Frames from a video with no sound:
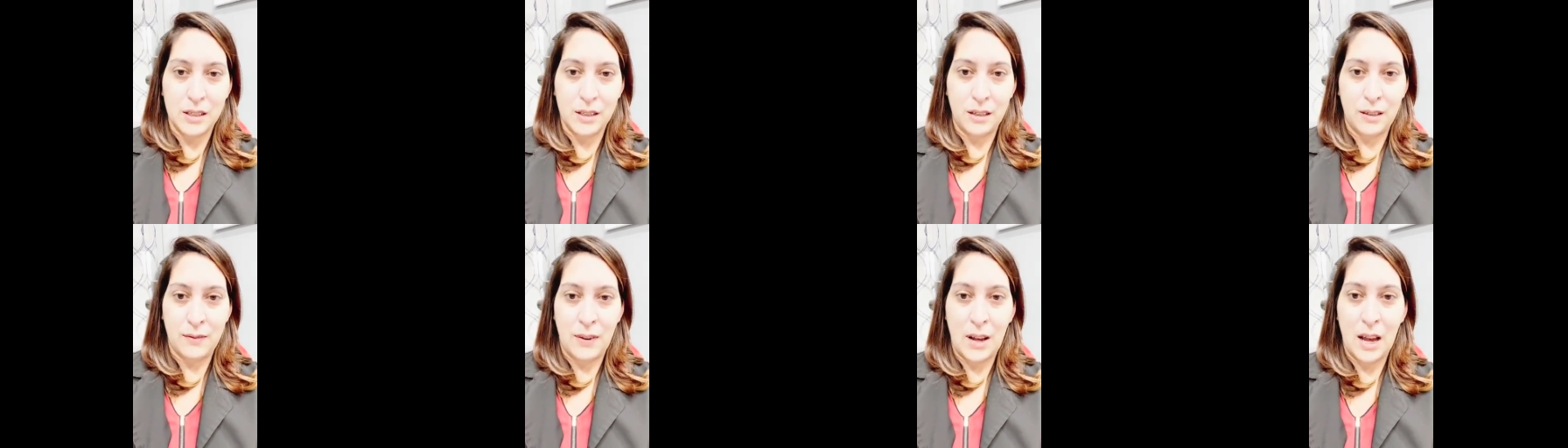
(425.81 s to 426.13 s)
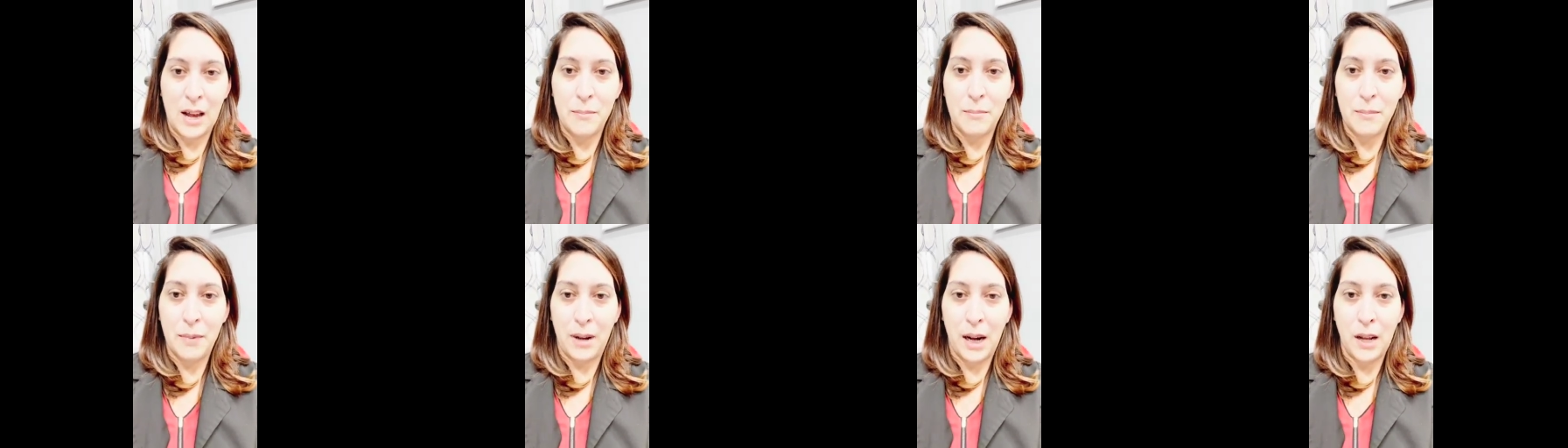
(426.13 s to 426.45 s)
And I've
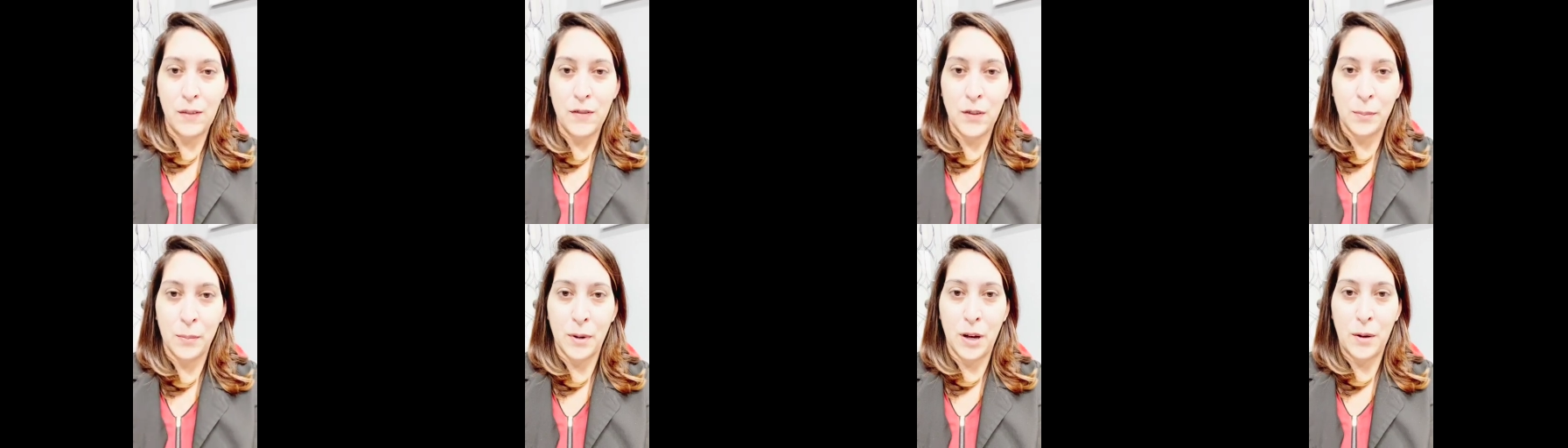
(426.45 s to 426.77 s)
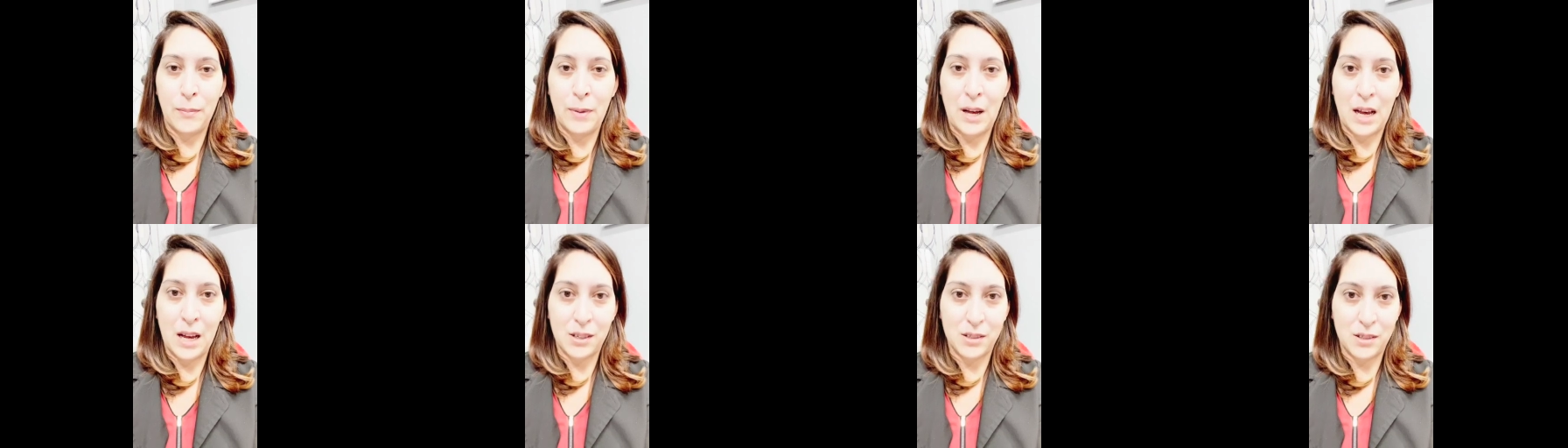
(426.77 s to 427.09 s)
had many of them come
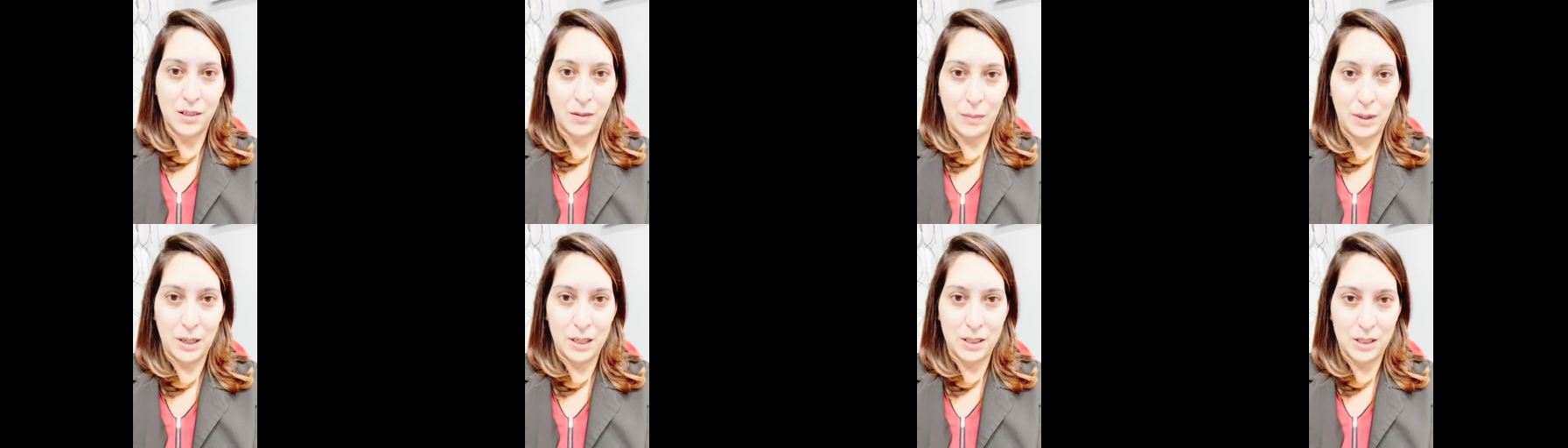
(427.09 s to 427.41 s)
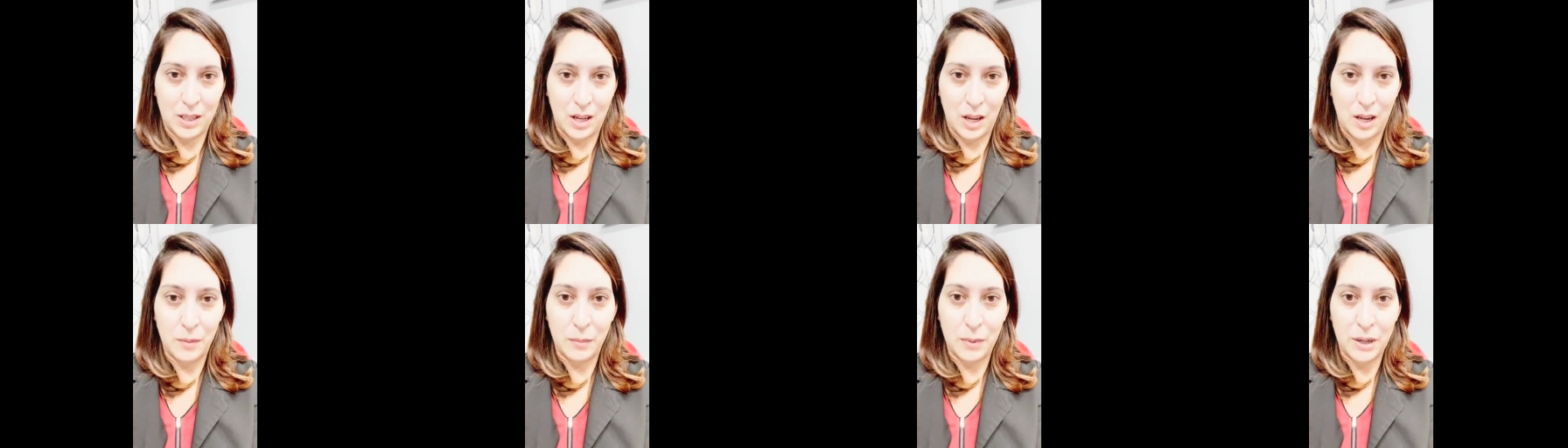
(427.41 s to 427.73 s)
back to me and
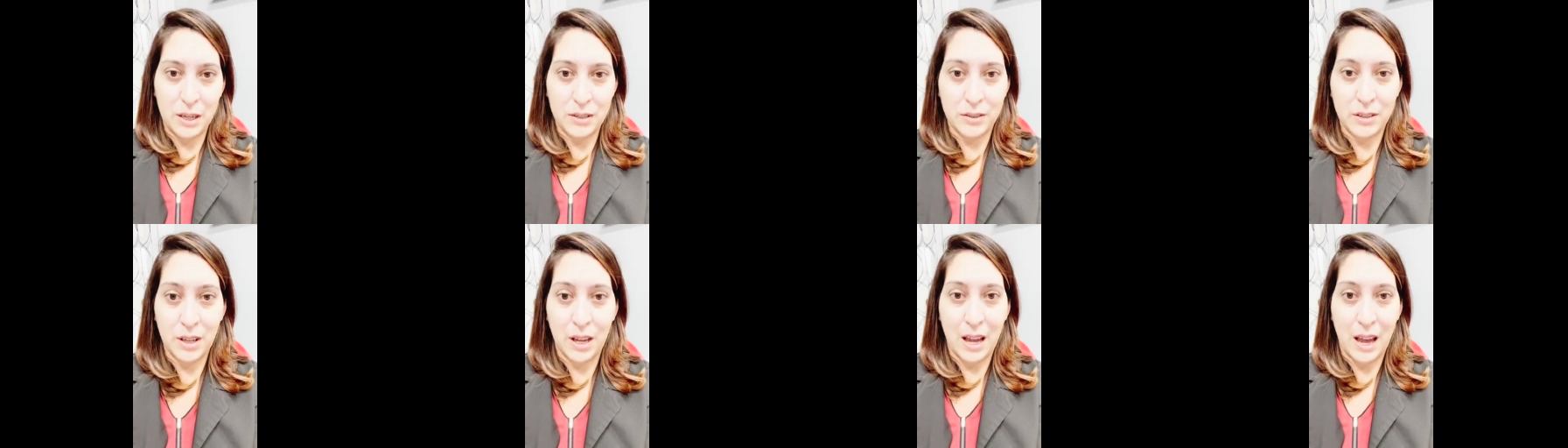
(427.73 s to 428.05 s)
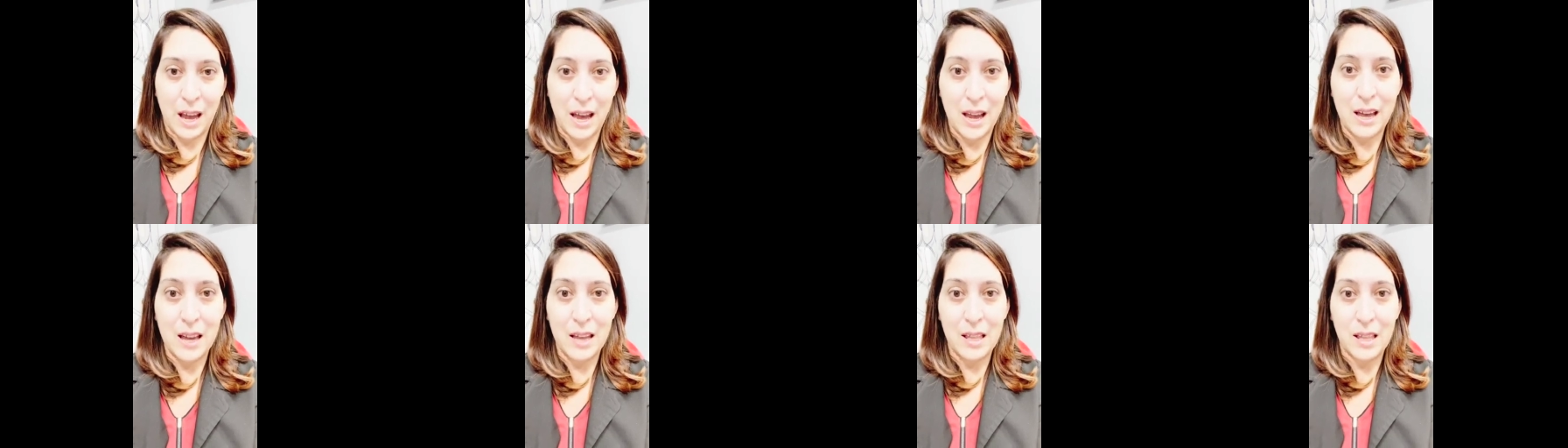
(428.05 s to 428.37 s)
tell me, it's like,
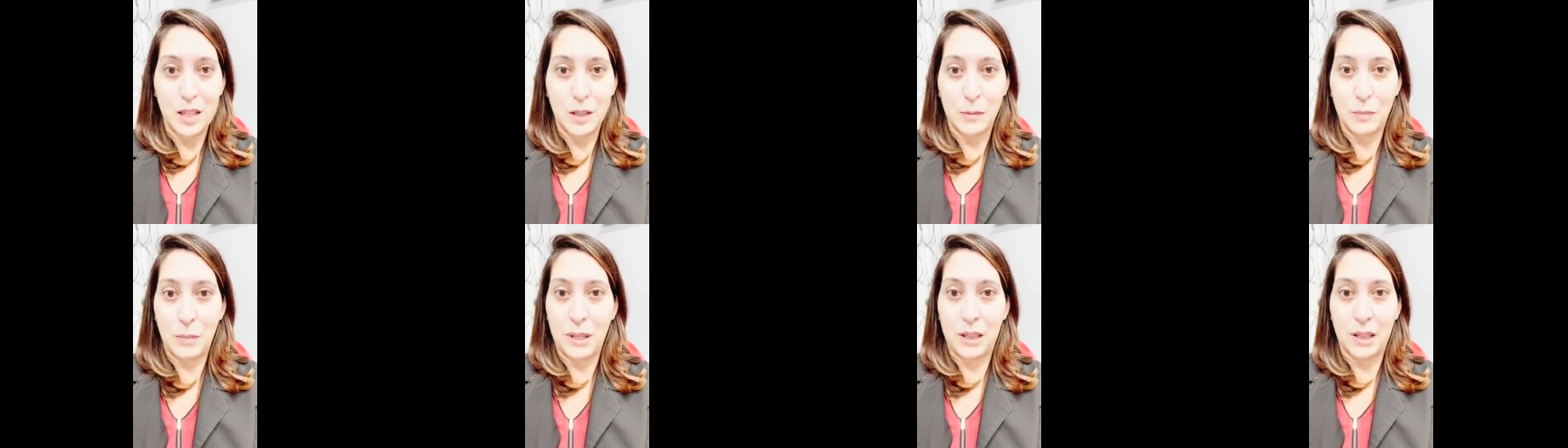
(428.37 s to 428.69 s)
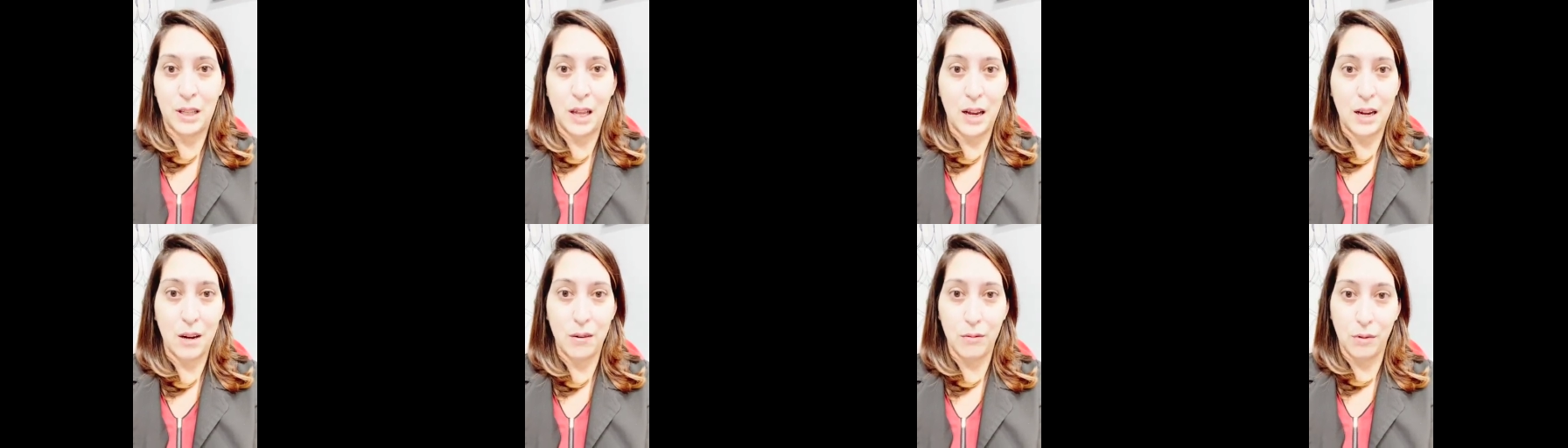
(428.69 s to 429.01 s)
hey, that's been
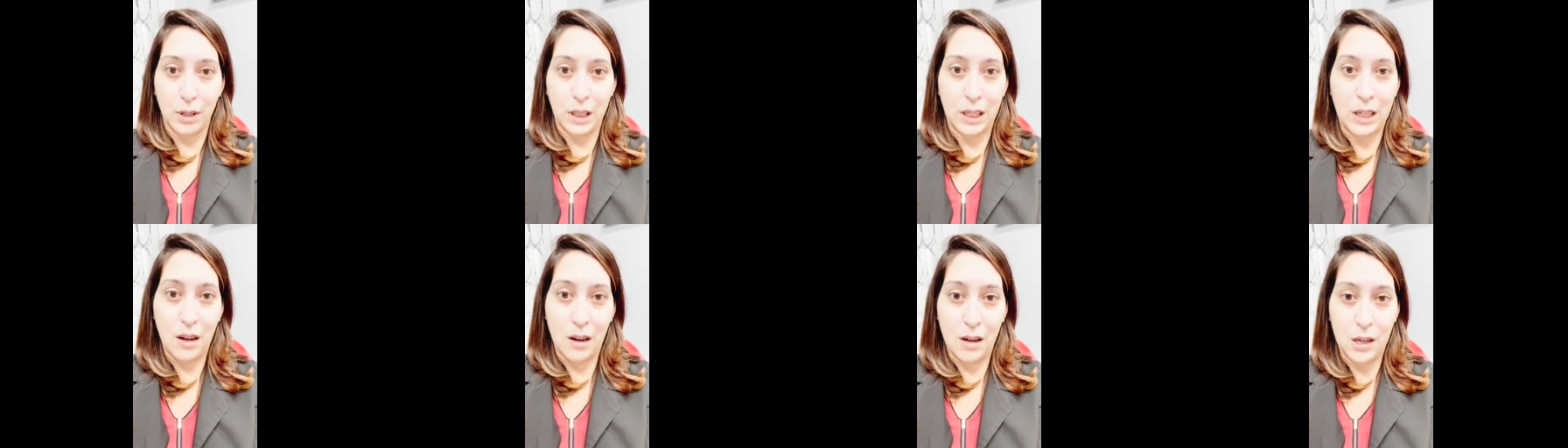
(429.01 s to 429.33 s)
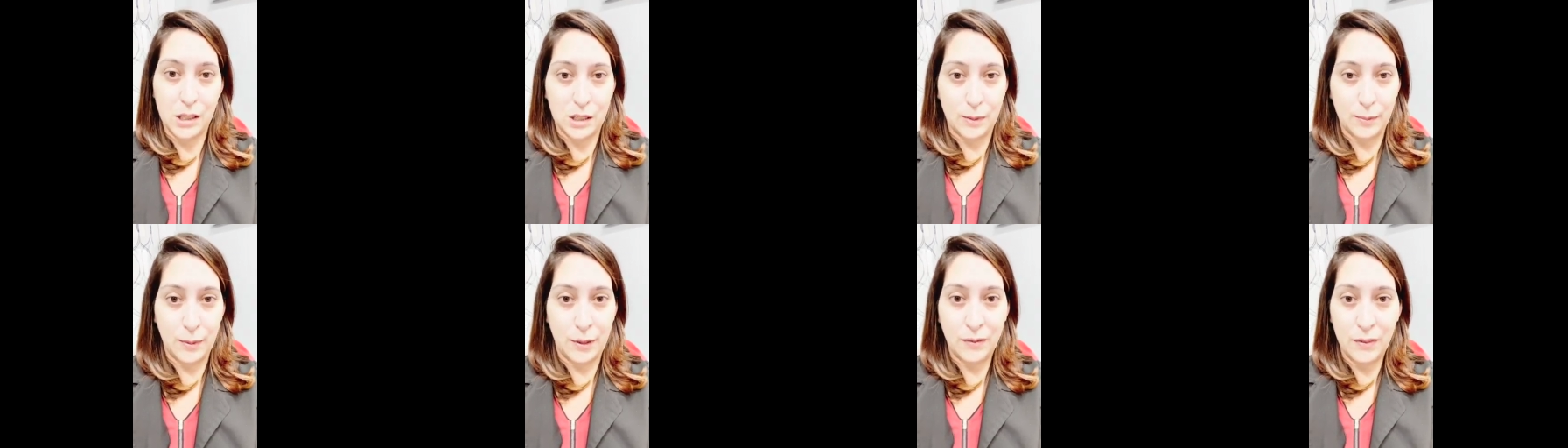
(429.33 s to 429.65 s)
like really
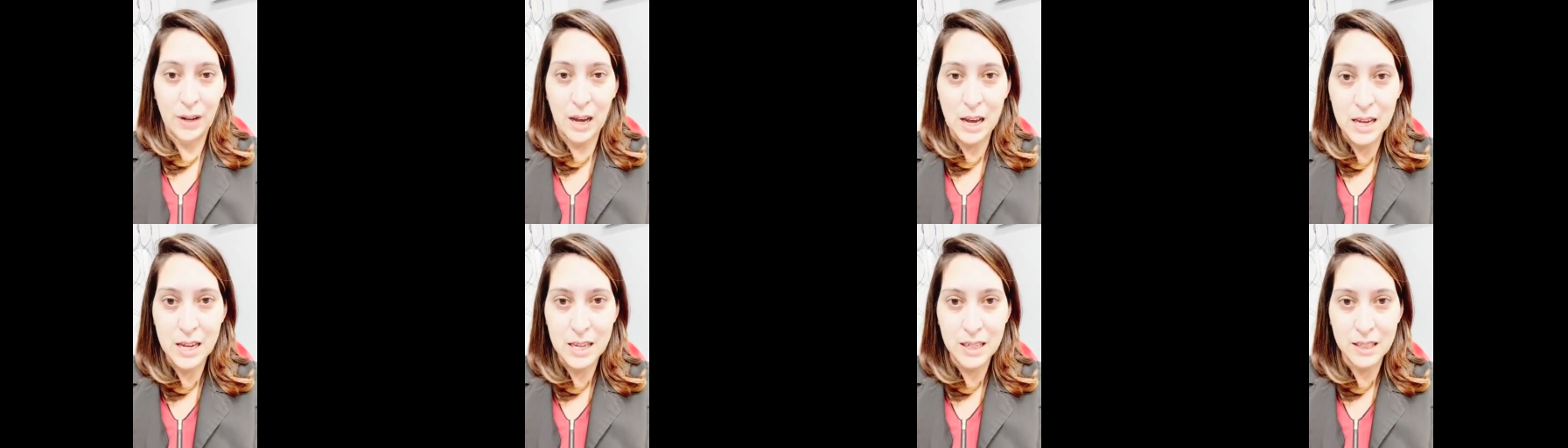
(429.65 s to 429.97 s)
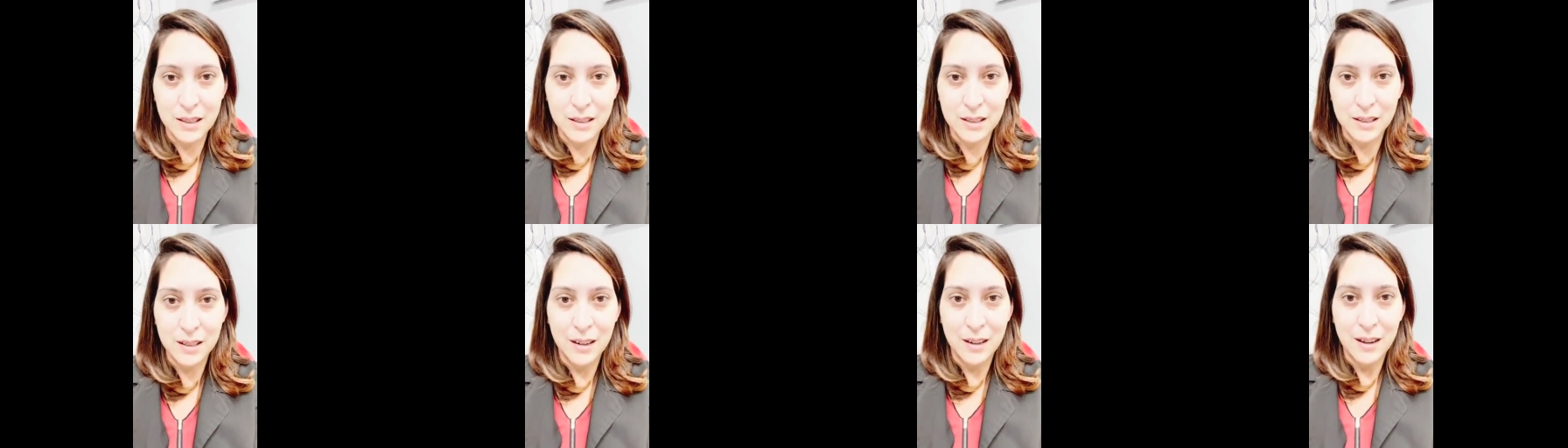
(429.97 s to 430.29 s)
awesome
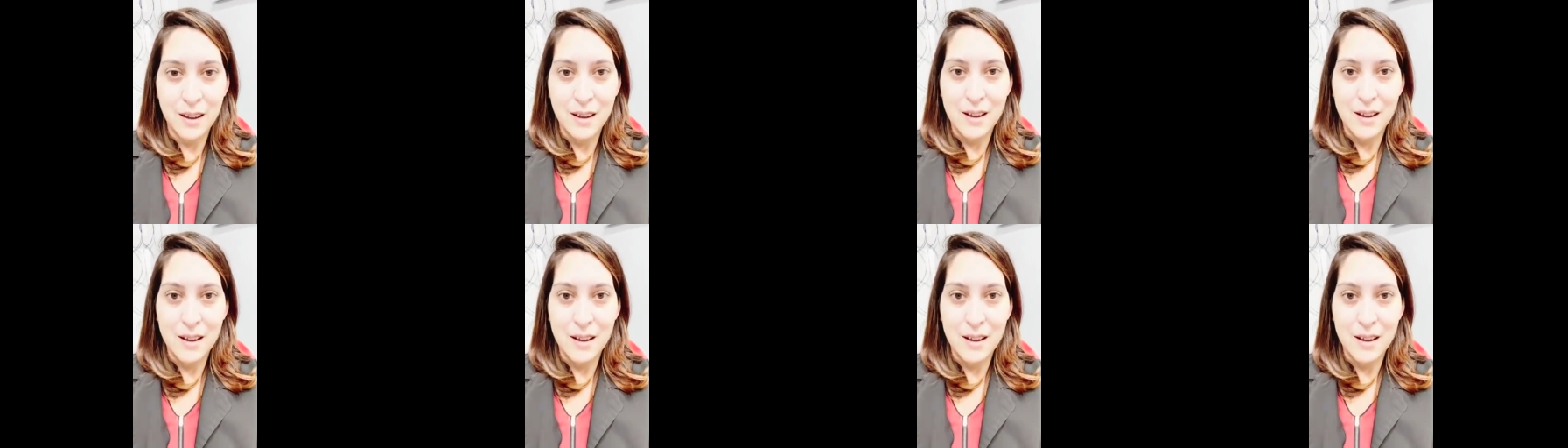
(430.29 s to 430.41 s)
advice.